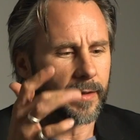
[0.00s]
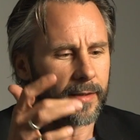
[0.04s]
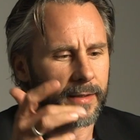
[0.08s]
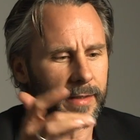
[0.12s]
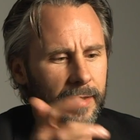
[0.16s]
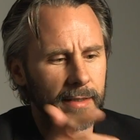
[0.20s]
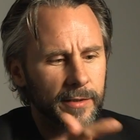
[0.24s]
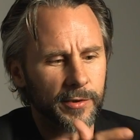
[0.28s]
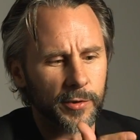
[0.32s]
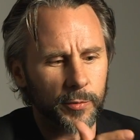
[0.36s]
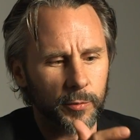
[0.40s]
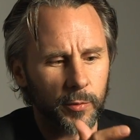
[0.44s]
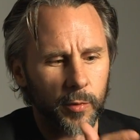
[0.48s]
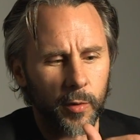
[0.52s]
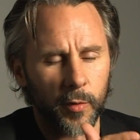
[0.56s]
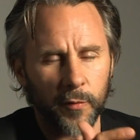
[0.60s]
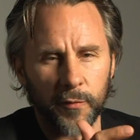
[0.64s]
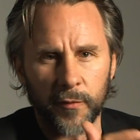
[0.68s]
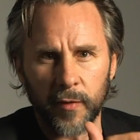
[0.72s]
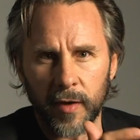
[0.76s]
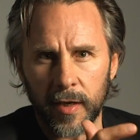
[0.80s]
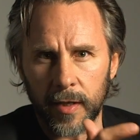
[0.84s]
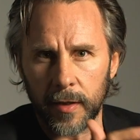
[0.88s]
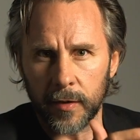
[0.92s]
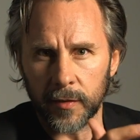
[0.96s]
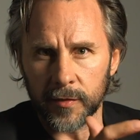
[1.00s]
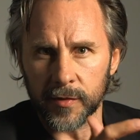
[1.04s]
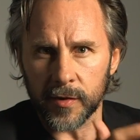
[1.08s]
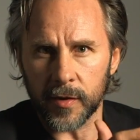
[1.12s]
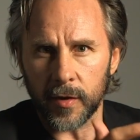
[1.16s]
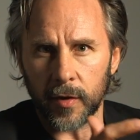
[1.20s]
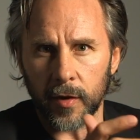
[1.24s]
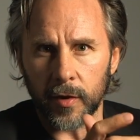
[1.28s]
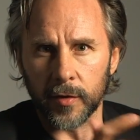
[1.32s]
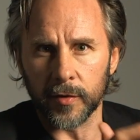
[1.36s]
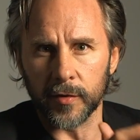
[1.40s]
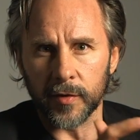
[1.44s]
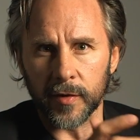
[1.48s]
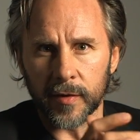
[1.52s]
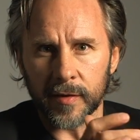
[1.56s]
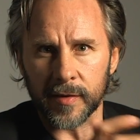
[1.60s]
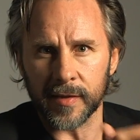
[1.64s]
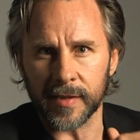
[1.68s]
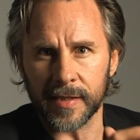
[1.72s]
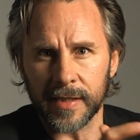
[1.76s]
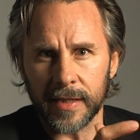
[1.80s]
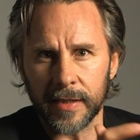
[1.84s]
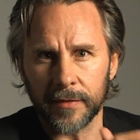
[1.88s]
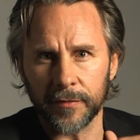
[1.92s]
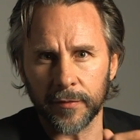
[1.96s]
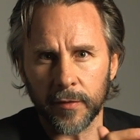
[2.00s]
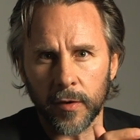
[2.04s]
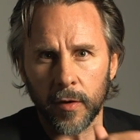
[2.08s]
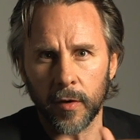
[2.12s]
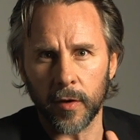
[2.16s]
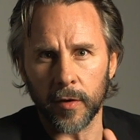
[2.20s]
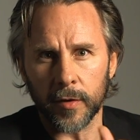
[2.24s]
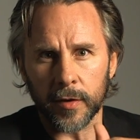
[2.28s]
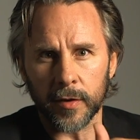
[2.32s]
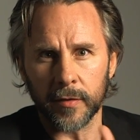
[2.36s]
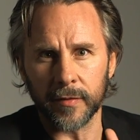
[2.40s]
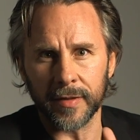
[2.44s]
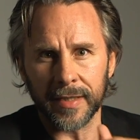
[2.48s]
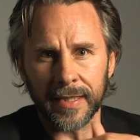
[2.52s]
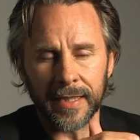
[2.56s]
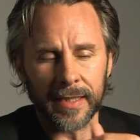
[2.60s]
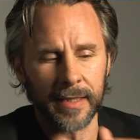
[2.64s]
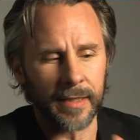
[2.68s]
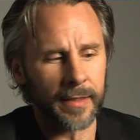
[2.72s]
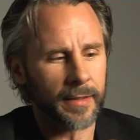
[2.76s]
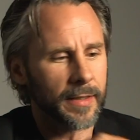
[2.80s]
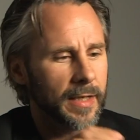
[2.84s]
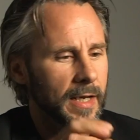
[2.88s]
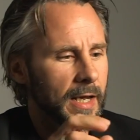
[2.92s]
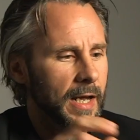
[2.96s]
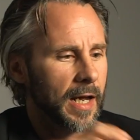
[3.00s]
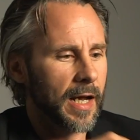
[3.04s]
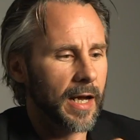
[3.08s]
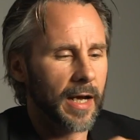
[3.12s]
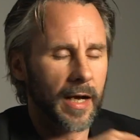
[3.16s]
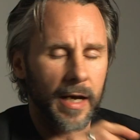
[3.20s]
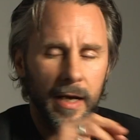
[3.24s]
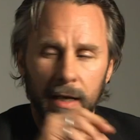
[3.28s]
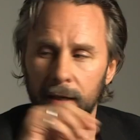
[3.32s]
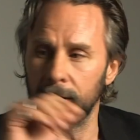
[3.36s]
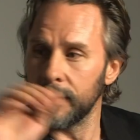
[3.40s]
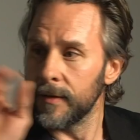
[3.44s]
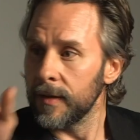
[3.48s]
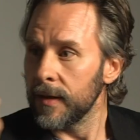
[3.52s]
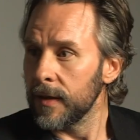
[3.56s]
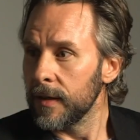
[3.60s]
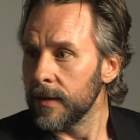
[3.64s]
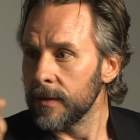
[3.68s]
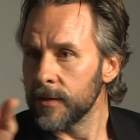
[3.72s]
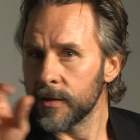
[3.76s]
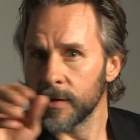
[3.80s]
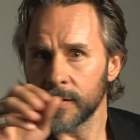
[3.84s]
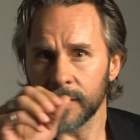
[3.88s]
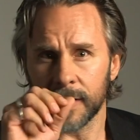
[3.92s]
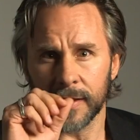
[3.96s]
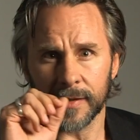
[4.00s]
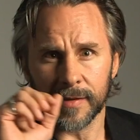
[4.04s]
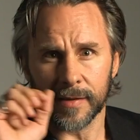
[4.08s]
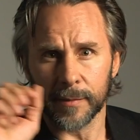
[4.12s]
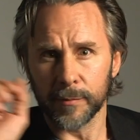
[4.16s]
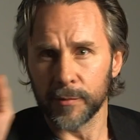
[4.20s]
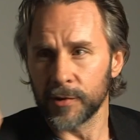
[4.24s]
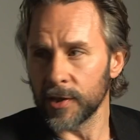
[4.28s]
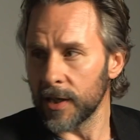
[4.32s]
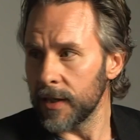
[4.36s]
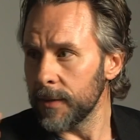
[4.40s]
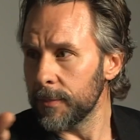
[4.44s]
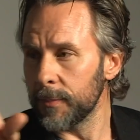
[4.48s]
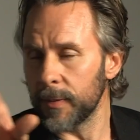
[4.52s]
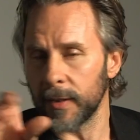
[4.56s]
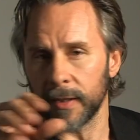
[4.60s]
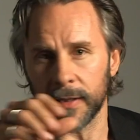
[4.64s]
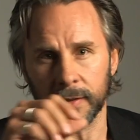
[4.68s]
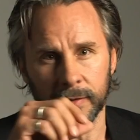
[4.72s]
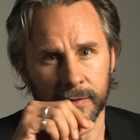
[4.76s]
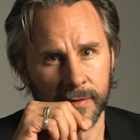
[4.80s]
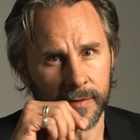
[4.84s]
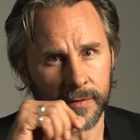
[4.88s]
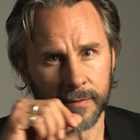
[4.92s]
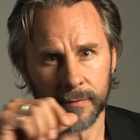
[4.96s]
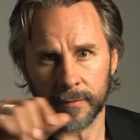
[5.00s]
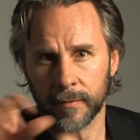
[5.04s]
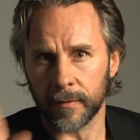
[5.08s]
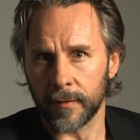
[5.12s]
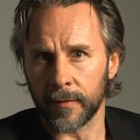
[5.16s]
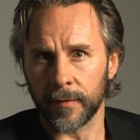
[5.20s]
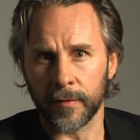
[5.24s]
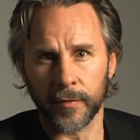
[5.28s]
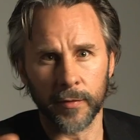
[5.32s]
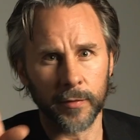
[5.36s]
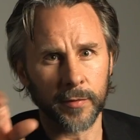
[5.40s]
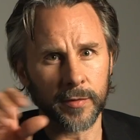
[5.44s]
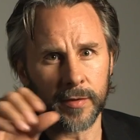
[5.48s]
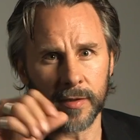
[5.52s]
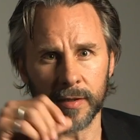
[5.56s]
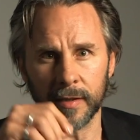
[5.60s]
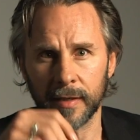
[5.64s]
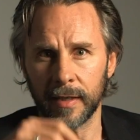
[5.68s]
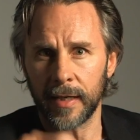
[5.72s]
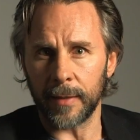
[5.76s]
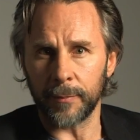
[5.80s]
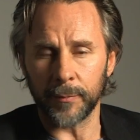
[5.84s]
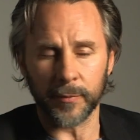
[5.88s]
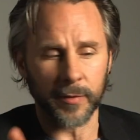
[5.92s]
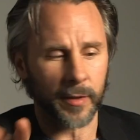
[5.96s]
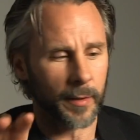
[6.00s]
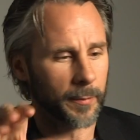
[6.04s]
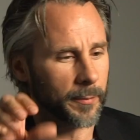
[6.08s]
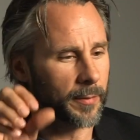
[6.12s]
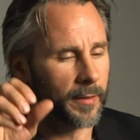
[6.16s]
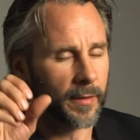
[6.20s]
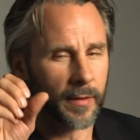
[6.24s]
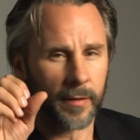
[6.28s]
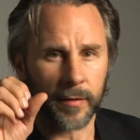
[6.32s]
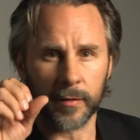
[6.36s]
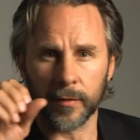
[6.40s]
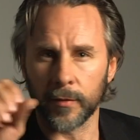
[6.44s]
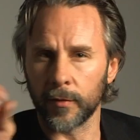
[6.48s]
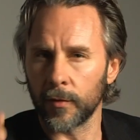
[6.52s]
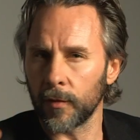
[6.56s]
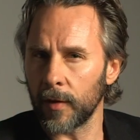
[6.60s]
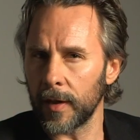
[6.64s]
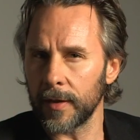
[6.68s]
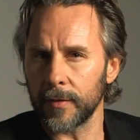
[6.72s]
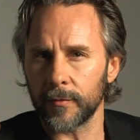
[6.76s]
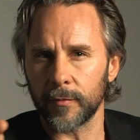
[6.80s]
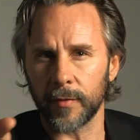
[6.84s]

get your RAW files onto the CF card over here and just get some JPEGs through to the laptop. Great